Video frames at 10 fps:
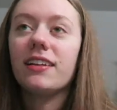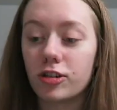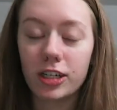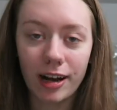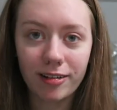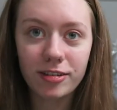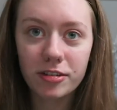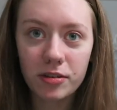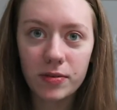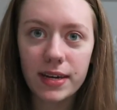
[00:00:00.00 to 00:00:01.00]
So shout out to
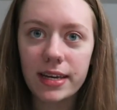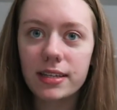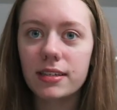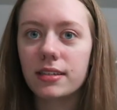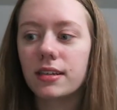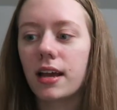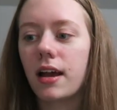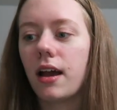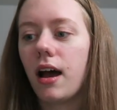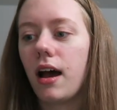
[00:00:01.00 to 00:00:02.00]
Luis
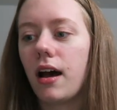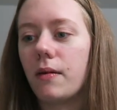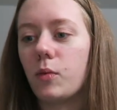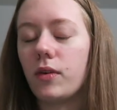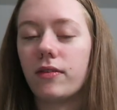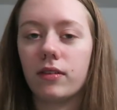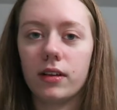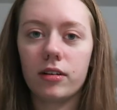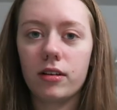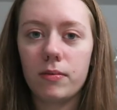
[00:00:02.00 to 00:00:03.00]
um, we've
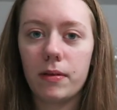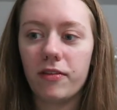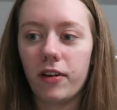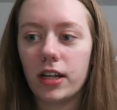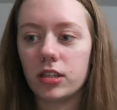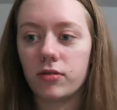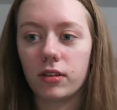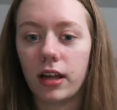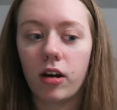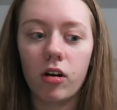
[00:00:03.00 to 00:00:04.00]
literally been friends for
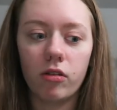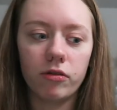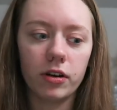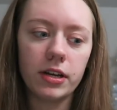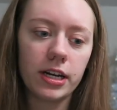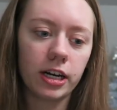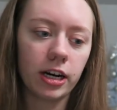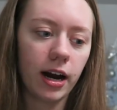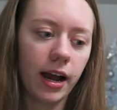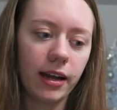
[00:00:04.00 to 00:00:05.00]
like over a
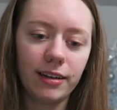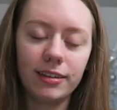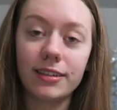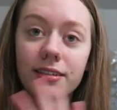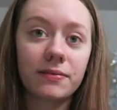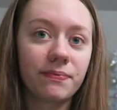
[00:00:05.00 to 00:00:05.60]
year and